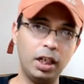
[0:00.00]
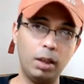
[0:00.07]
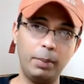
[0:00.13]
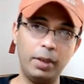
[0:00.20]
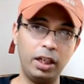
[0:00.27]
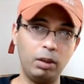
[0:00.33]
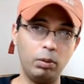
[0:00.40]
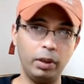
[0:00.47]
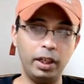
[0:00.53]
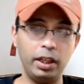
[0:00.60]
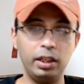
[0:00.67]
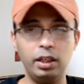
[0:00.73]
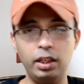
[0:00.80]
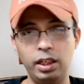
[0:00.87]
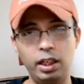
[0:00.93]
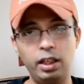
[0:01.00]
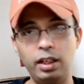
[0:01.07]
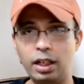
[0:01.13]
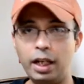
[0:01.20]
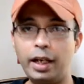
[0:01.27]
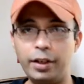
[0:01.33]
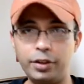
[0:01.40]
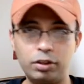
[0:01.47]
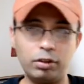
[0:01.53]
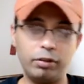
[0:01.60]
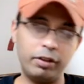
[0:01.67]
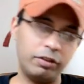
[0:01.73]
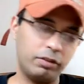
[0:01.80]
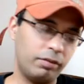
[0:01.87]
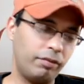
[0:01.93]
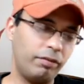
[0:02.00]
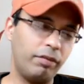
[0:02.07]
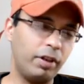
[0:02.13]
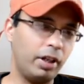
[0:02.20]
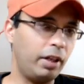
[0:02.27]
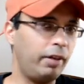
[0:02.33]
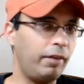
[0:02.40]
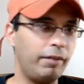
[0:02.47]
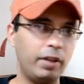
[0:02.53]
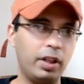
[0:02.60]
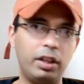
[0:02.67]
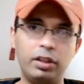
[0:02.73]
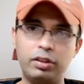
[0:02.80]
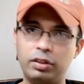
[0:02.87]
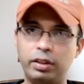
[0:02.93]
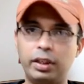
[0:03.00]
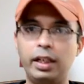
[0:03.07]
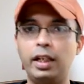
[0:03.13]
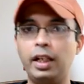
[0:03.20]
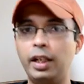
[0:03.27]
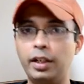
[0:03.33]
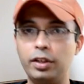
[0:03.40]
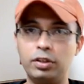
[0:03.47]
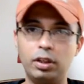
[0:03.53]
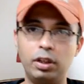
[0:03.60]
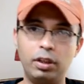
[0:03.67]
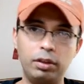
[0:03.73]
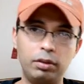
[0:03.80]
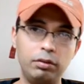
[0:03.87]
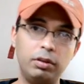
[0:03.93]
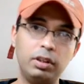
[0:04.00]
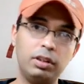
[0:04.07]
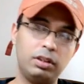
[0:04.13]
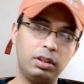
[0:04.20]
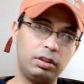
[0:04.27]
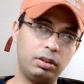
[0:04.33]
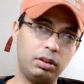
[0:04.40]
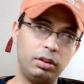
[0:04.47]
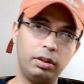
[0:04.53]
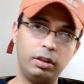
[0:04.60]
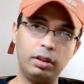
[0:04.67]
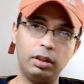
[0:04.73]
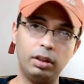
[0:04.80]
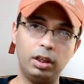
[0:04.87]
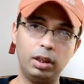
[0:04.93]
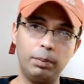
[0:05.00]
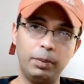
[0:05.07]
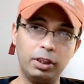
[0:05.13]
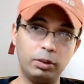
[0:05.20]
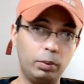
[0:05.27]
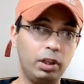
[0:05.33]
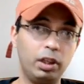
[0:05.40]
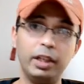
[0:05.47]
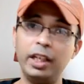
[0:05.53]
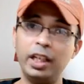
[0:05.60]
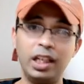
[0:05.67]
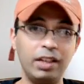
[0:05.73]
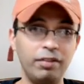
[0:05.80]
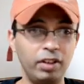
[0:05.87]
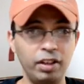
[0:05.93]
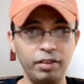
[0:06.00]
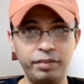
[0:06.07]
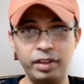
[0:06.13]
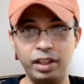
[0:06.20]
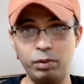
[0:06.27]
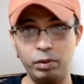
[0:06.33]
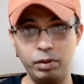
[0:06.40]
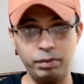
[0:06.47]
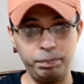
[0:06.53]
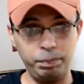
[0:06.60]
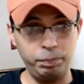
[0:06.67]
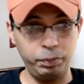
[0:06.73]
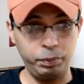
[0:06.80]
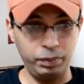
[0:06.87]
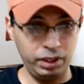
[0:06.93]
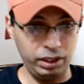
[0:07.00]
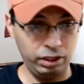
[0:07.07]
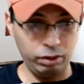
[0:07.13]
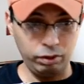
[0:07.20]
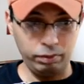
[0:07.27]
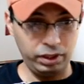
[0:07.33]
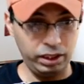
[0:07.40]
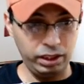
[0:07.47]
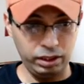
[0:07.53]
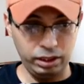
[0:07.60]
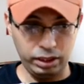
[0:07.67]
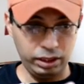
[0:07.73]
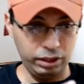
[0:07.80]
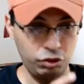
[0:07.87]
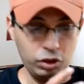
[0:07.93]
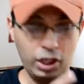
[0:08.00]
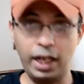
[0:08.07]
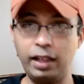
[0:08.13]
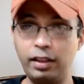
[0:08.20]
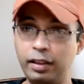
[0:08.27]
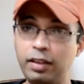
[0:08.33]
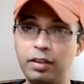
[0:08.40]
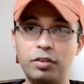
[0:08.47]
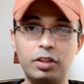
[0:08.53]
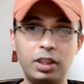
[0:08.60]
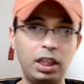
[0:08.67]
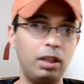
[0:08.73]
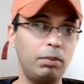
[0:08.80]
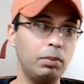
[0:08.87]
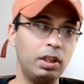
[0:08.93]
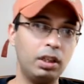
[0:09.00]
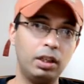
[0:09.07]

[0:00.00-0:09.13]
anyway. And in ISO, there's a very, very slight edge to D600 as well. Even if they were, you know, exactly the same,